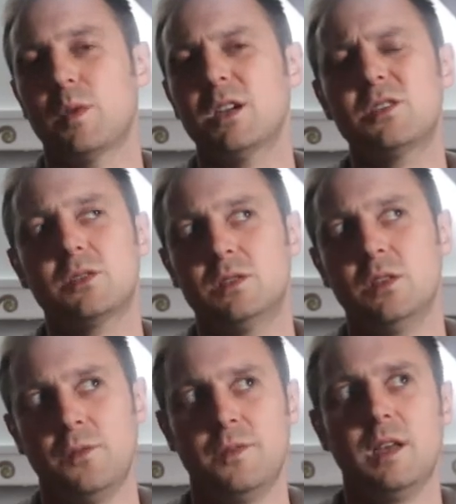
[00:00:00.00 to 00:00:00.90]

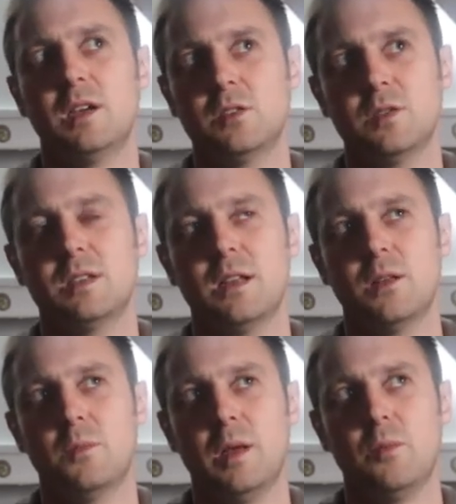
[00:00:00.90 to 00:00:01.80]

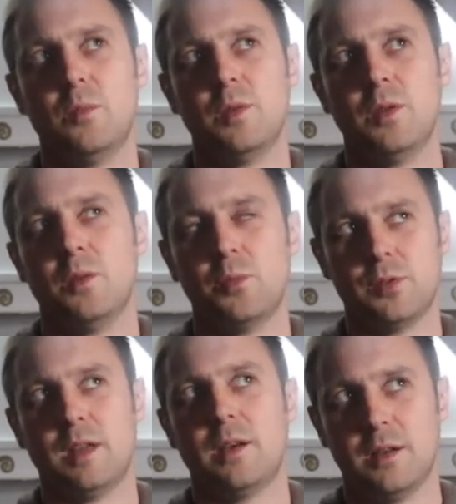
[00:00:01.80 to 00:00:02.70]
the
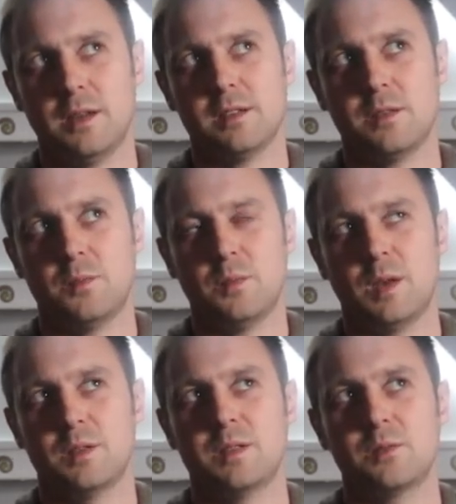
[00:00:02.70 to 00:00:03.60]
protagonist,
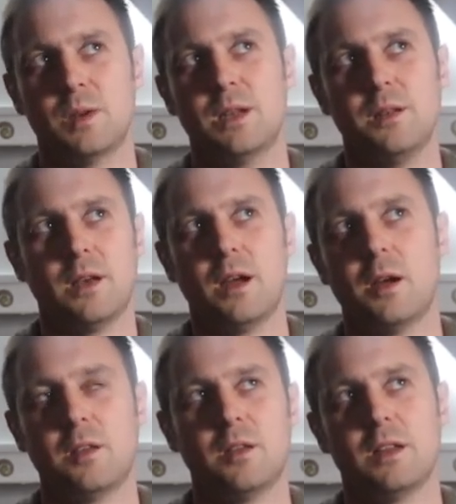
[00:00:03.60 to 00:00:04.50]
because it's really the
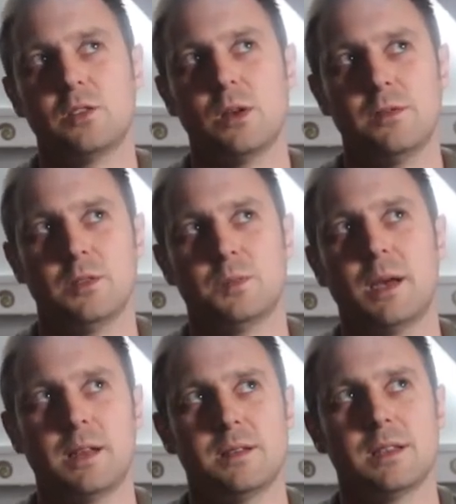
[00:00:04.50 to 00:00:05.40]
character that travels
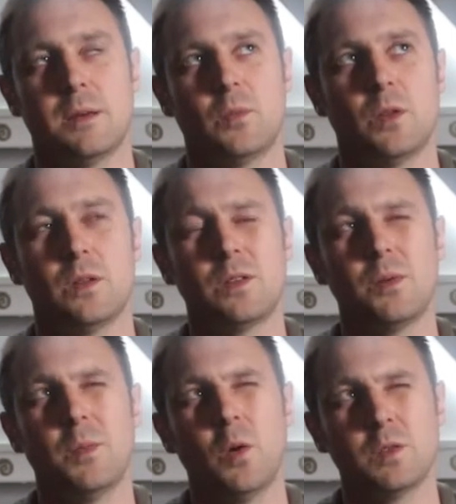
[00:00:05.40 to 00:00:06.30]
back in time
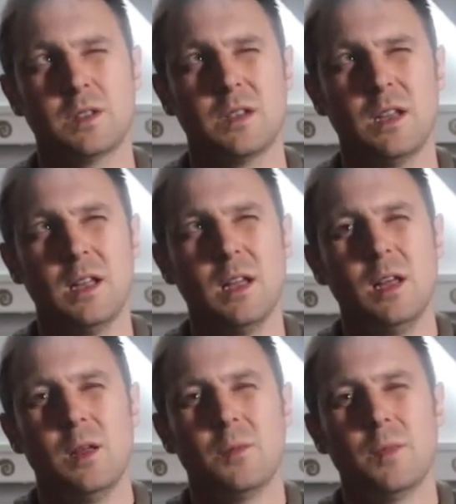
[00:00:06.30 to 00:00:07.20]
the most,
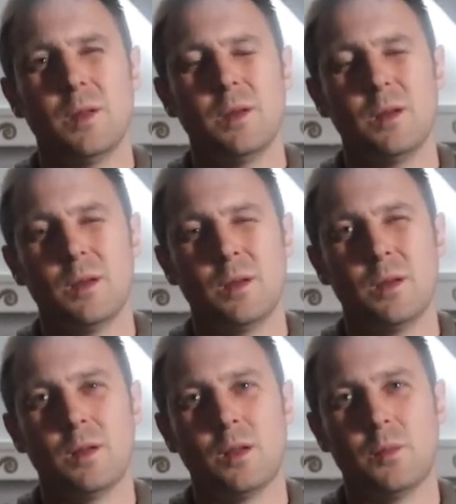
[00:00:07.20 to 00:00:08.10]

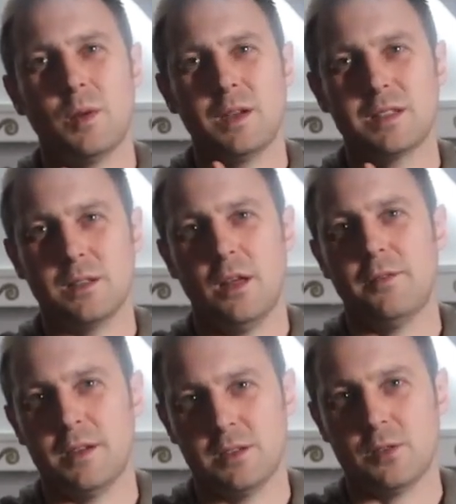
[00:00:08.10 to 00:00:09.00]
but his
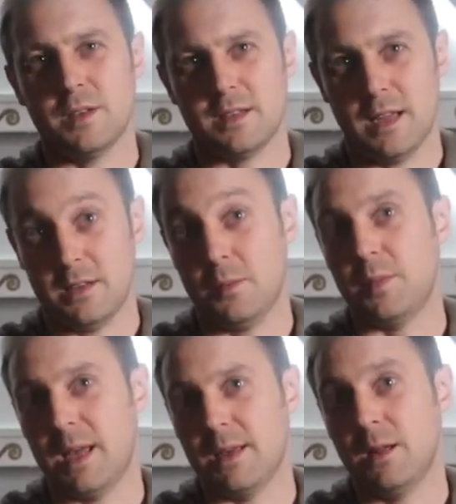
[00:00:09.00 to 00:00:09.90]
love interest ends up
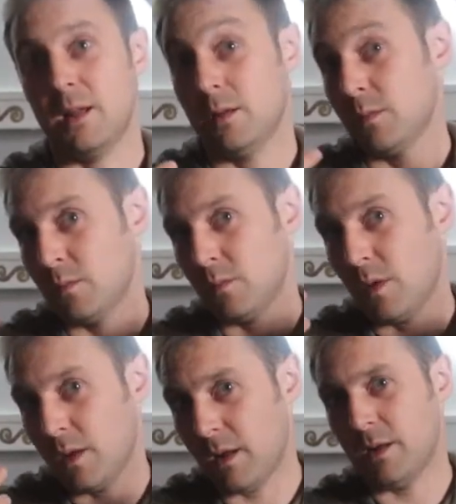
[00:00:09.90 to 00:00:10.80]
being
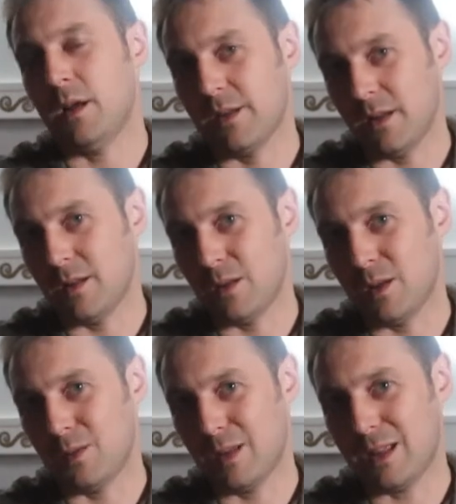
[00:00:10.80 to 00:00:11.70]

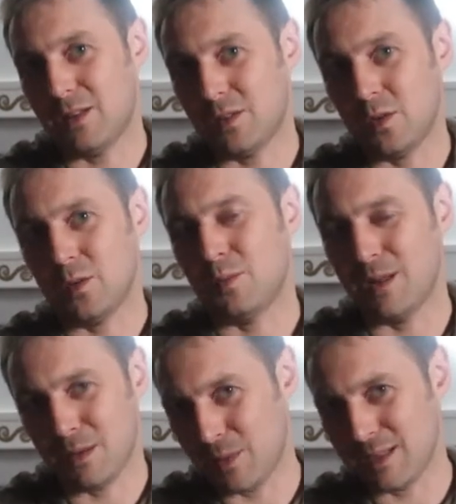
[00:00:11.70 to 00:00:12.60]
another, like the two,
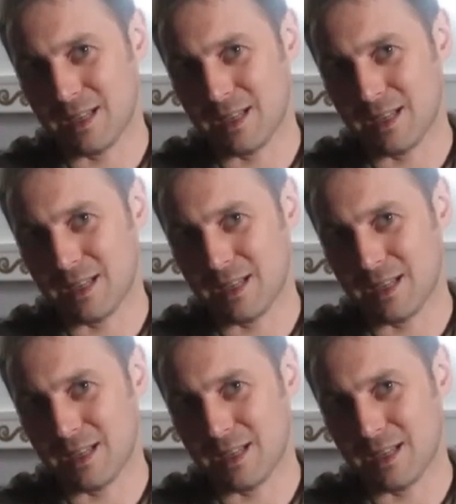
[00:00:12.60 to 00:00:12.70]
the